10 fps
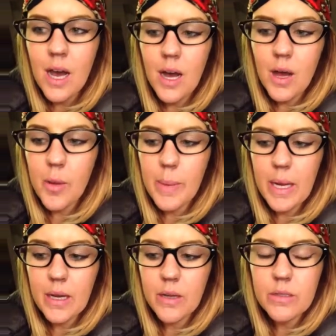Um,
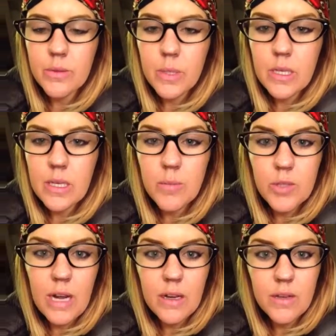and I also want to keep
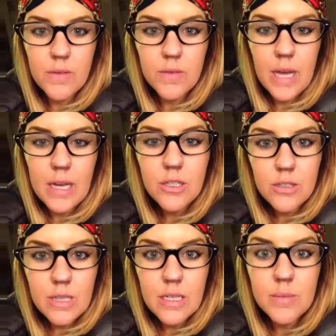track of the
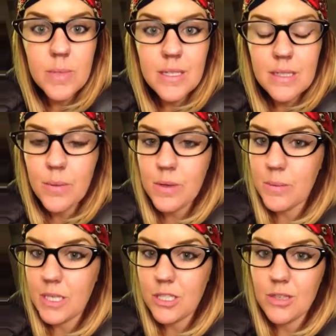exercise because I want to
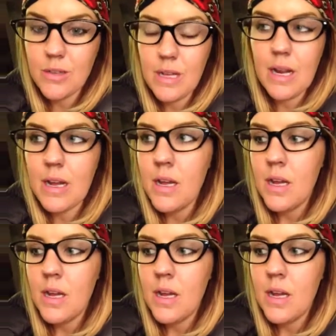make sure that